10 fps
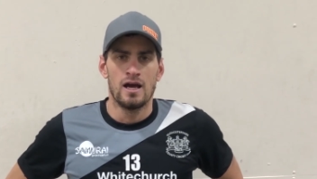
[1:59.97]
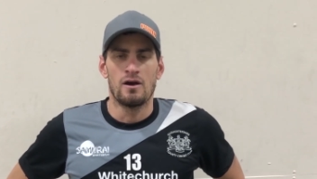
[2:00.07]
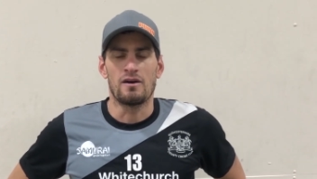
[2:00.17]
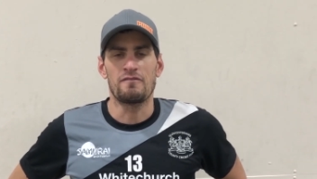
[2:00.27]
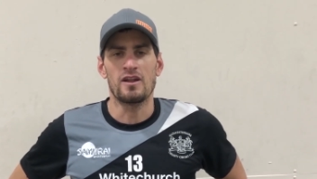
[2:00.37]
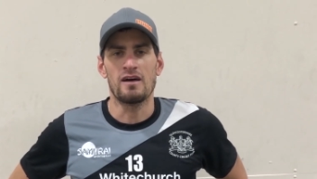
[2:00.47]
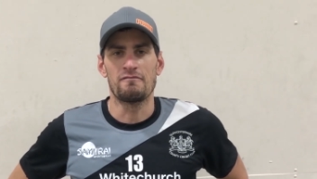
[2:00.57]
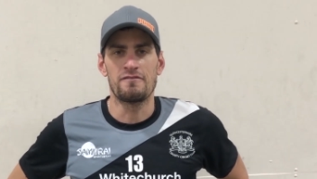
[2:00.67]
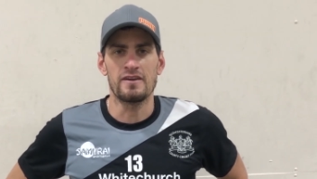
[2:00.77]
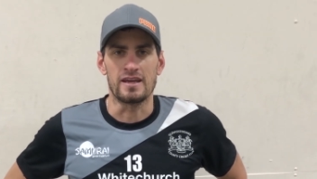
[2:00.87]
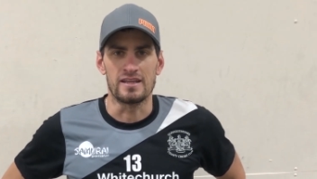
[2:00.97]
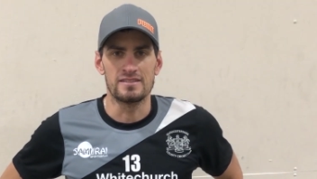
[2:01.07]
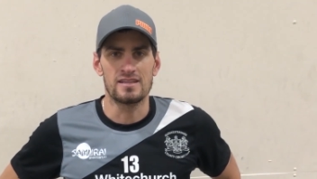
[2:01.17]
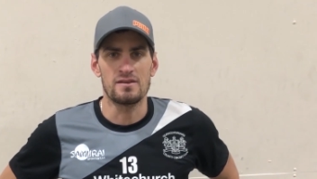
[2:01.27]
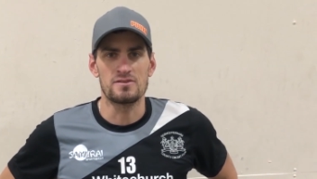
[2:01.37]
I feel unfit
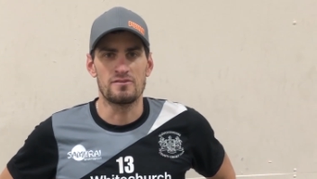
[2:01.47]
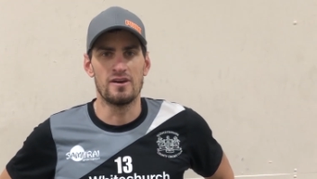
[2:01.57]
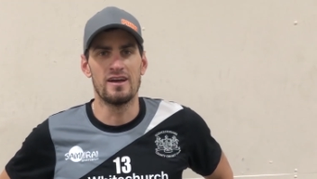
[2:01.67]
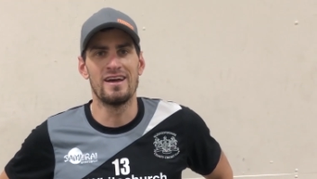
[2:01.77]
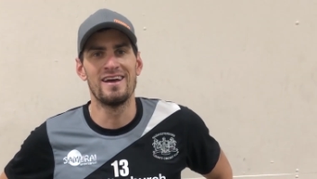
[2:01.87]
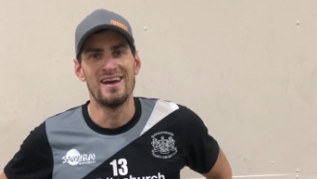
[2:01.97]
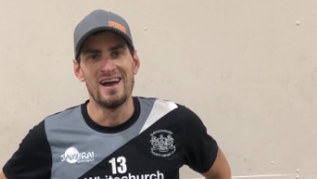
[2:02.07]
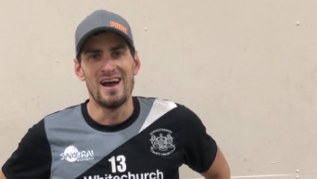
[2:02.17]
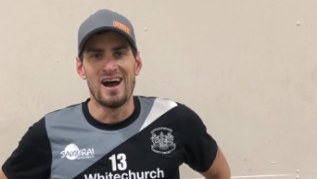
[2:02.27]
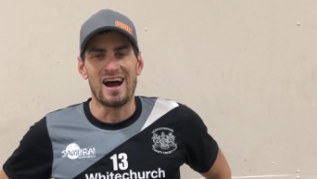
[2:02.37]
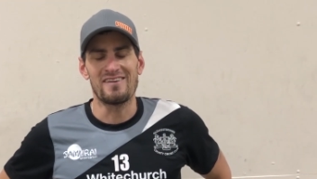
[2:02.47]
in terms of I